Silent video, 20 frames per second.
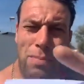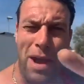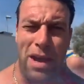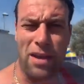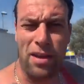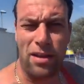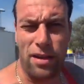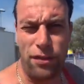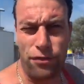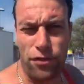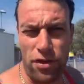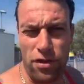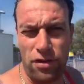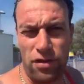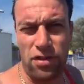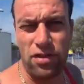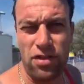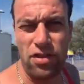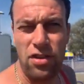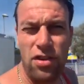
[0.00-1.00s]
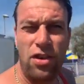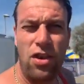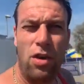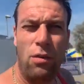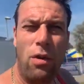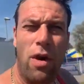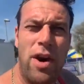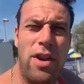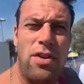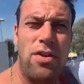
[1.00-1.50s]
make a difference?
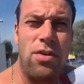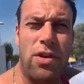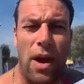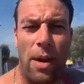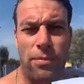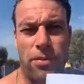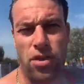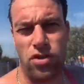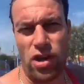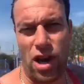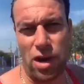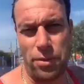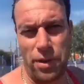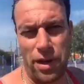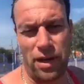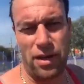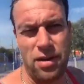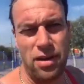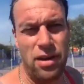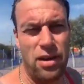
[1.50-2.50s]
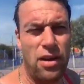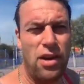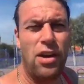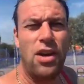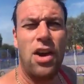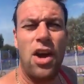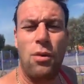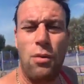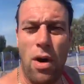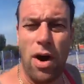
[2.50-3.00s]
why don't you come to Jaywick
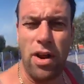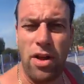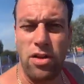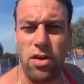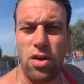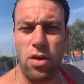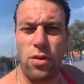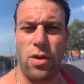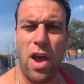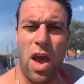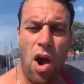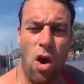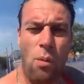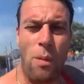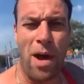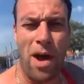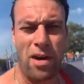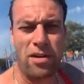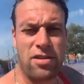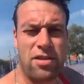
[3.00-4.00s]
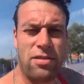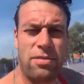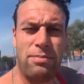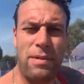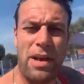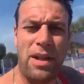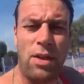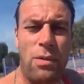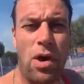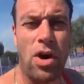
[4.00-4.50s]
and why don't you help us
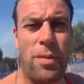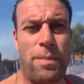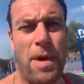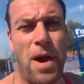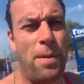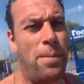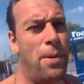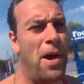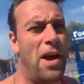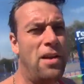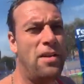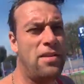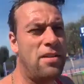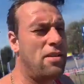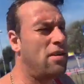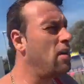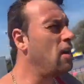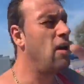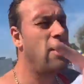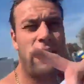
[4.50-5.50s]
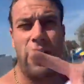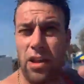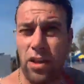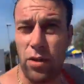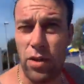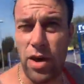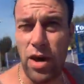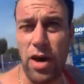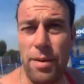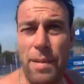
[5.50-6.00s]
make the world a better place? They're
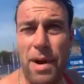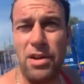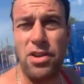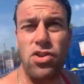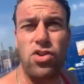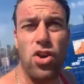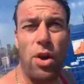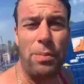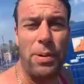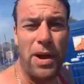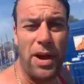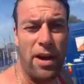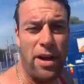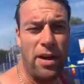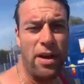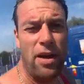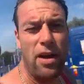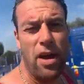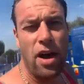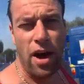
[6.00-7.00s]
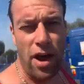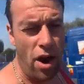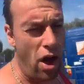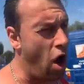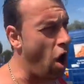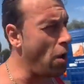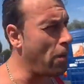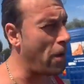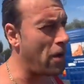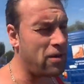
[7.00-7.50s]
doing an amazing job here and I
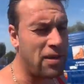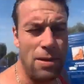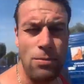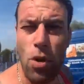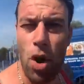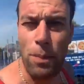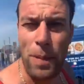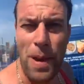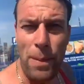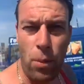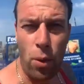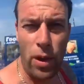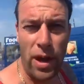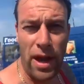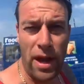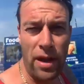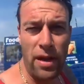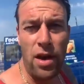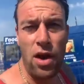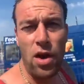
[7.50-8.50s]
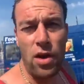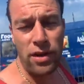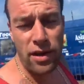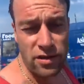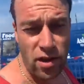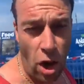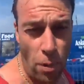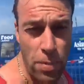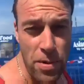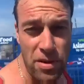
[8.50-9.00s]
hope I see more people here.
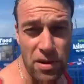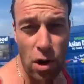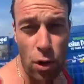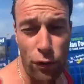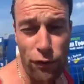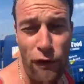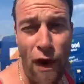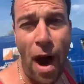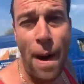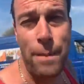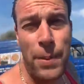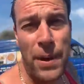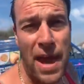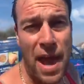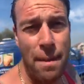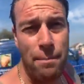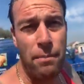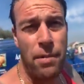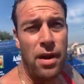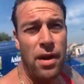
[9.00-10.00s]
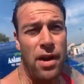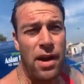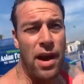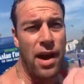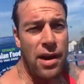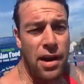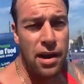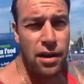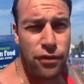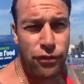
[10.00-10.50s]
It's open until 5 p.m.
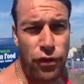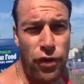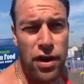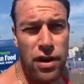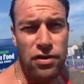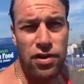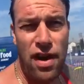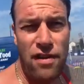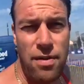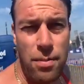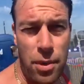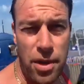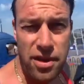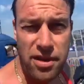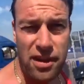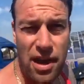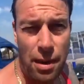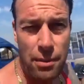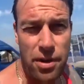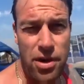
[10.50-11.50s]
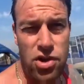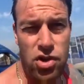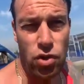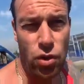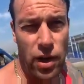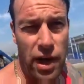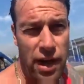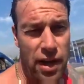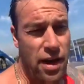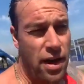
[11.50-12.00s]
and it is free to everybody to come and
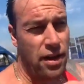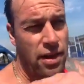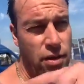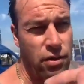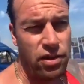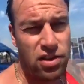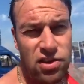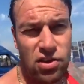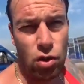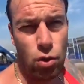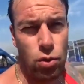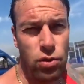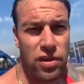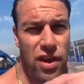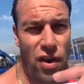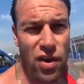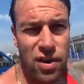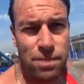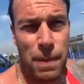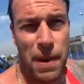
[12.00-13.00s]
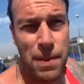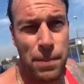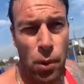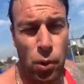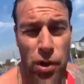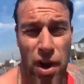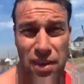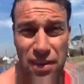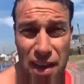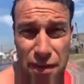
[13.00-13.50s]
enjoy. There is stalls, there is people,
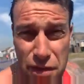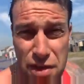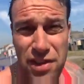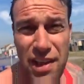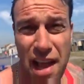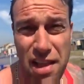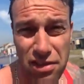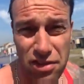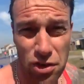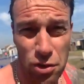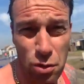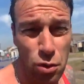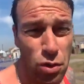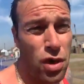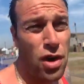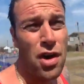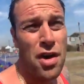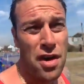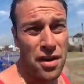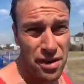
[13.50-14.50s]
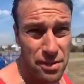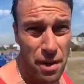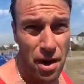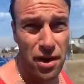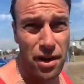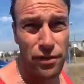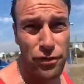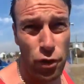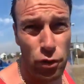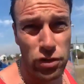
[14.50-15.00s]
there's even Denzel from
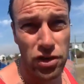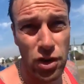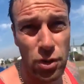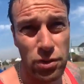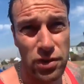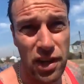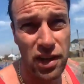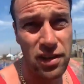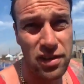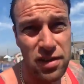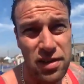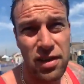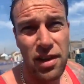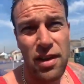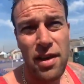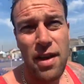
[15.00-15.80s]
Only Fools and Horses.